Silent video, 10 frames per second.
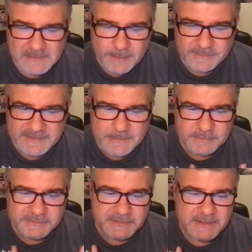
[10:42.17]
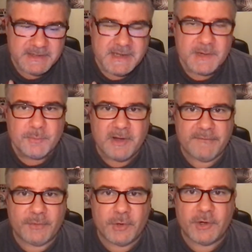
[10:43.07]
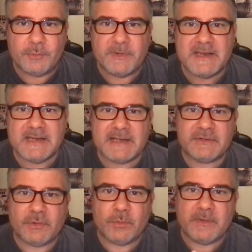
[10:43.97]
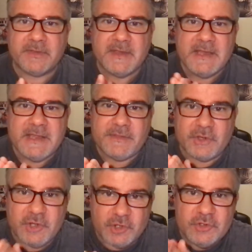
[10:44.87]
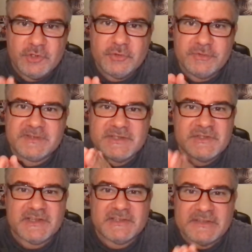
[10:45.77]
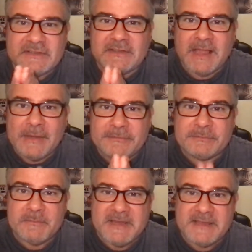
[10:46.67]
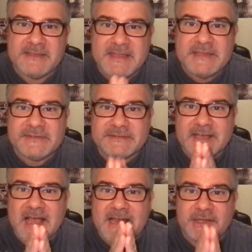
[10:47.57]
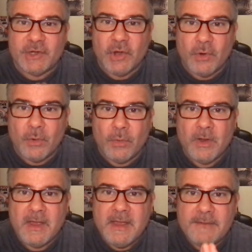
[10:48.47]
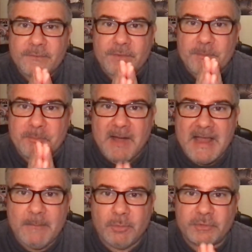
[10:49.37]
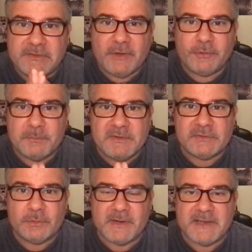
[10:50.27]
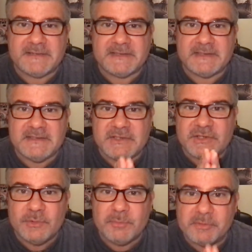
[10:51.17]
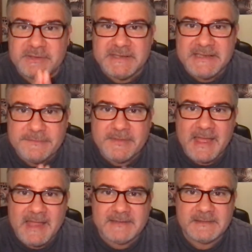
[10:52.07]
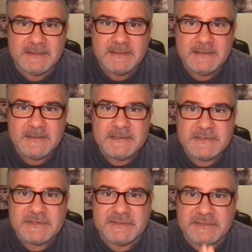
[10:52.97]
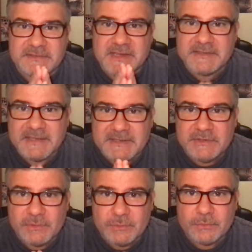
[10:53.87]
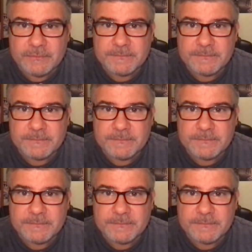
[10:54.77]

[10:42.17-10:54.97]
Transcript: I was able to pray for her and reconnect her with the good news that Jesus loves me, this I know, for the Bible tells me so. And I said, Do you believe that? She says, Yes, I do.